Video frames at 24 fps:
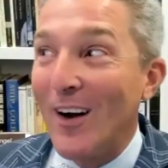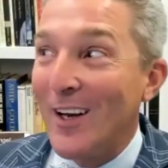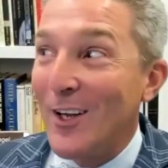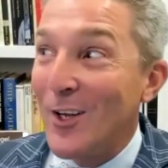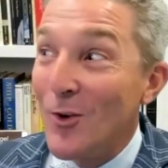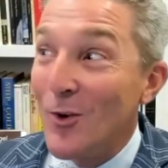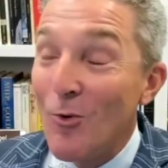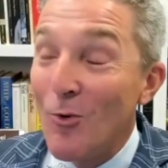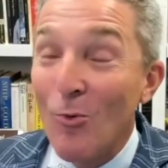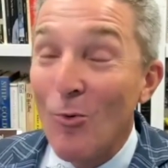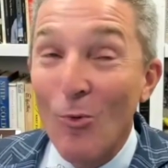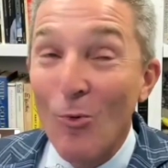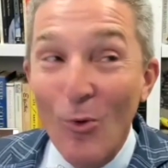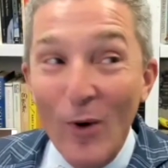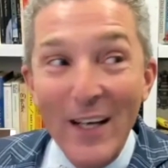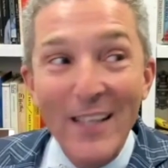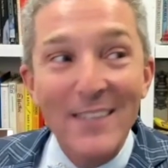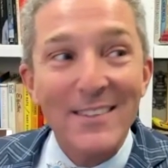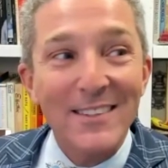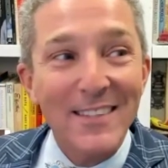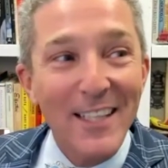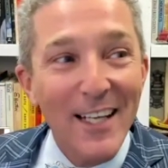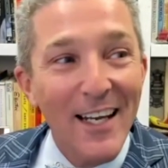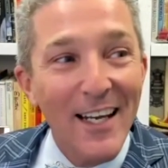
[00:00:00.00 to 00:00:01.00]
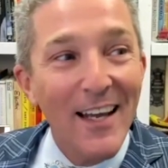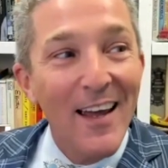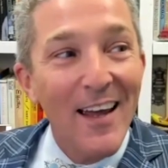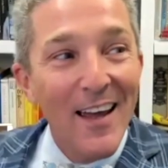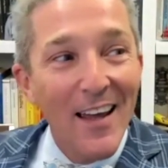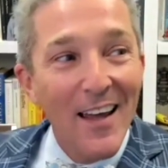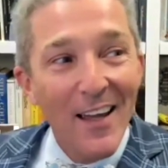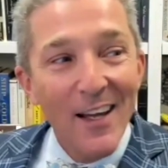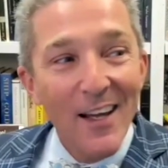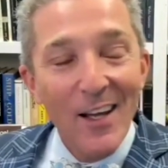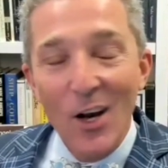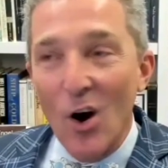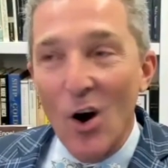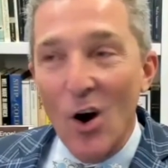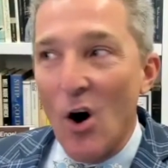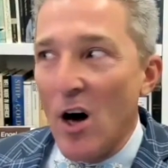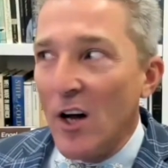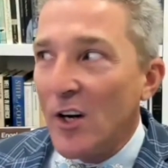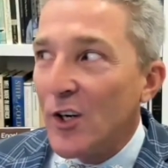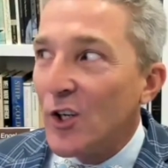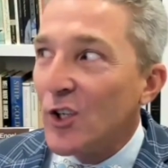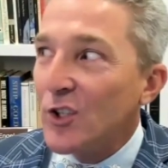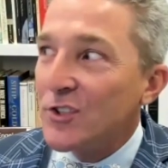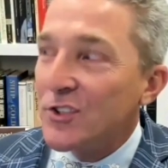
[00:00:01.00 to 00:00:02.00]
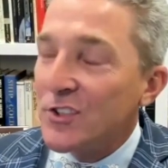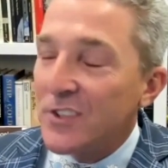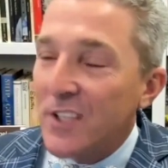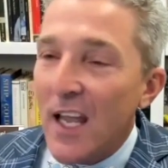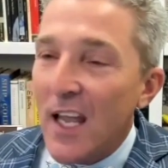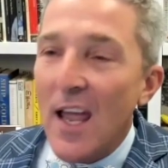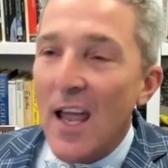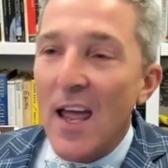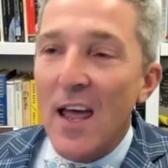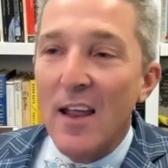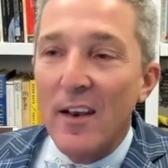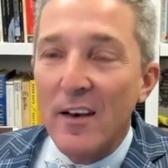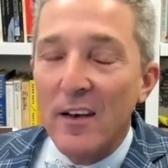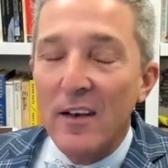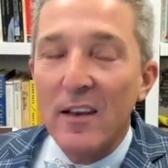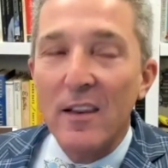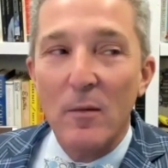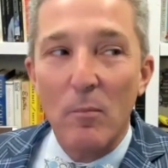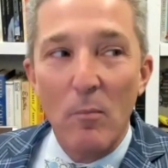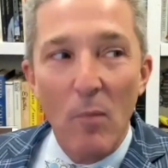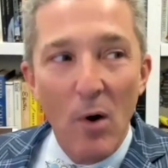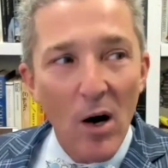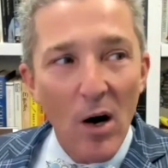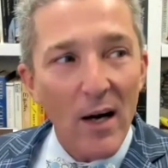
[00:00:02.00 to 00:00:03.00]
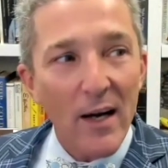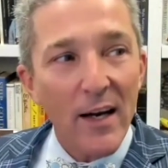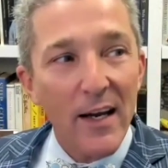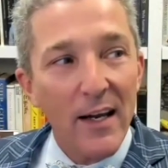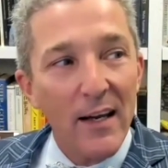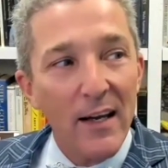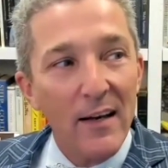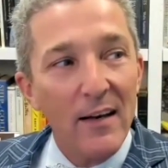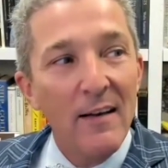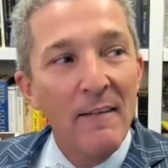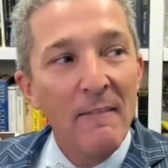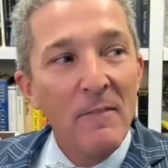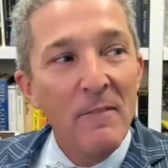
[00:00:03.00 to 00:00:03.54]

You really, you know, understand the market.